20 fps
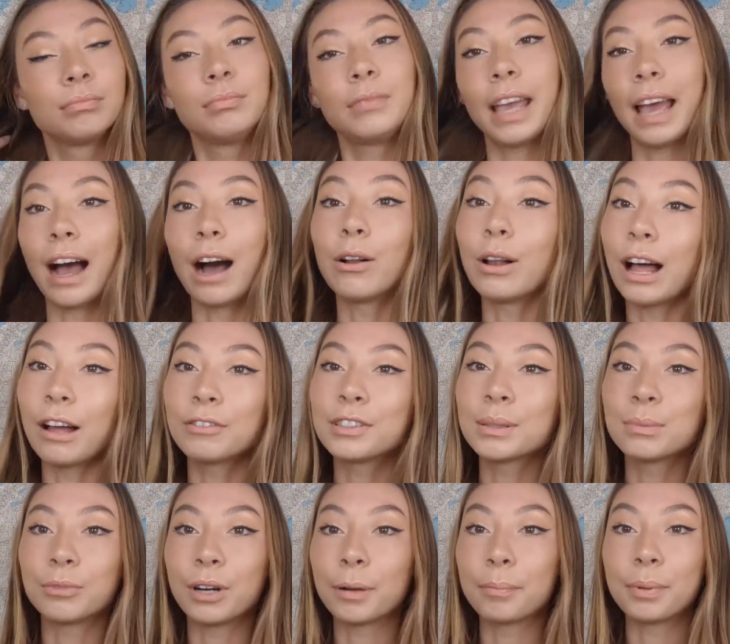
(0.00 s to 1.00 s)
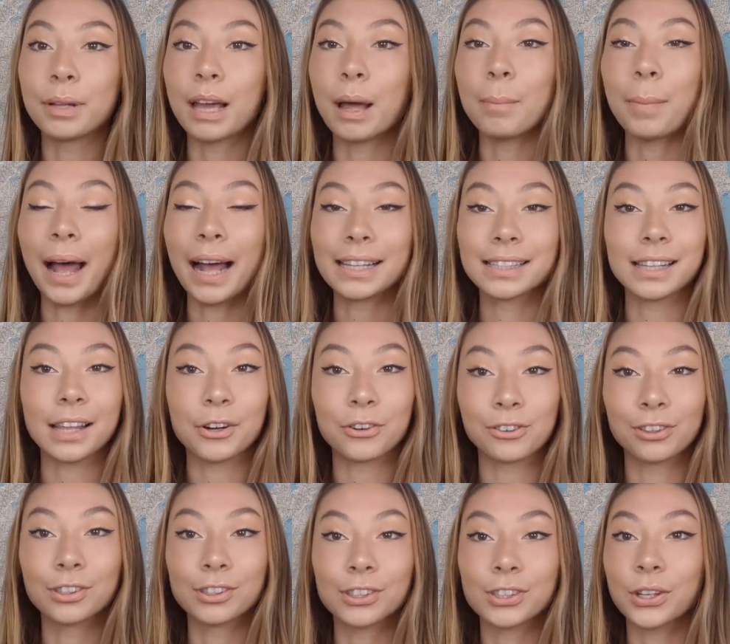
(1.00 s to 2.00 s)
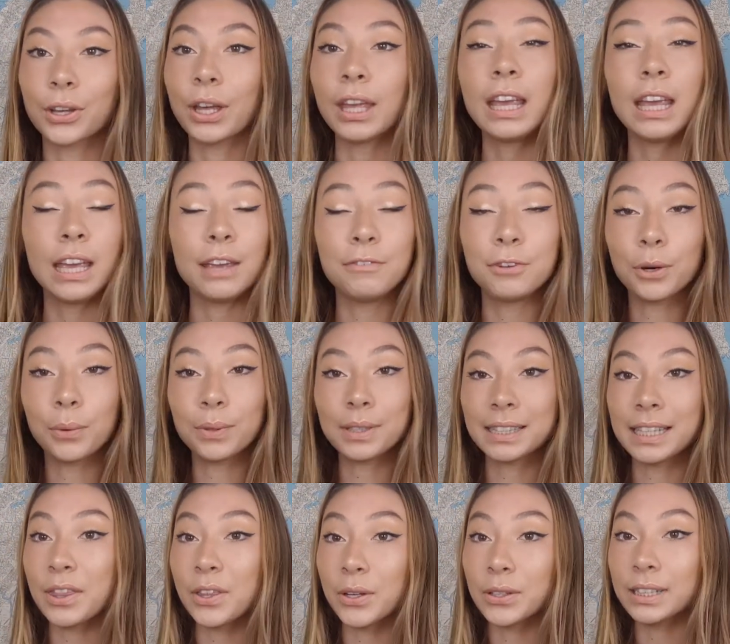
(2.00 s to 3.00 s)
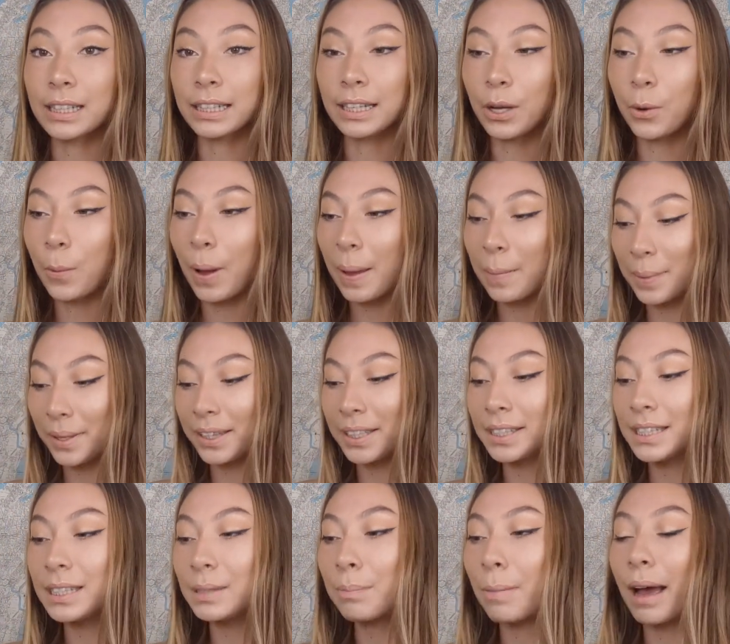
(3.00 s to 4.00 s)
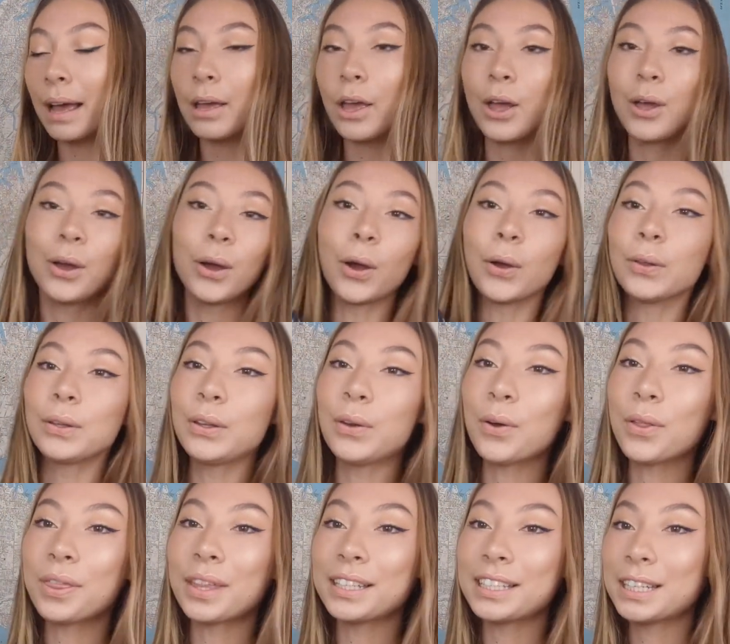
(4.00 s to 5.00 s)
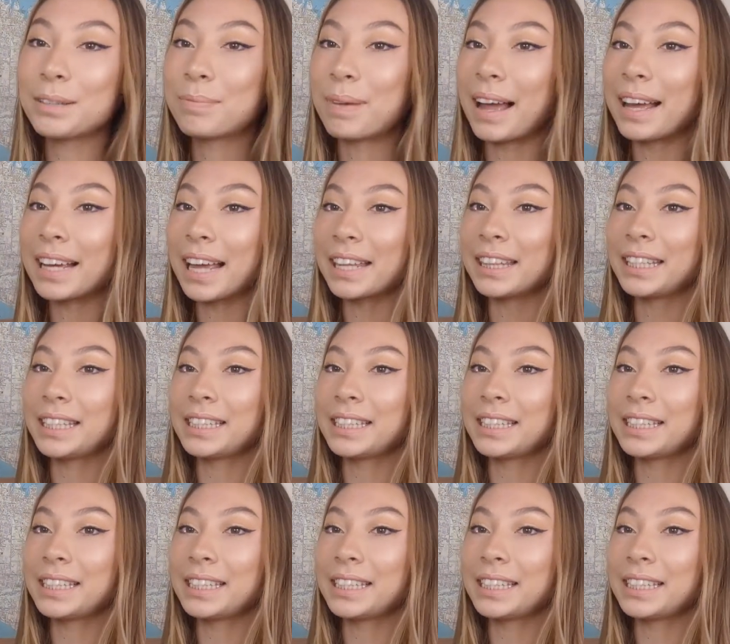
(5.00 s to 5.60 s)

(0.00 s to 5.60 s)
yeah, I'll have some replica bags later on, so if you don't want to see those, click away. But this is my only authentic bag, and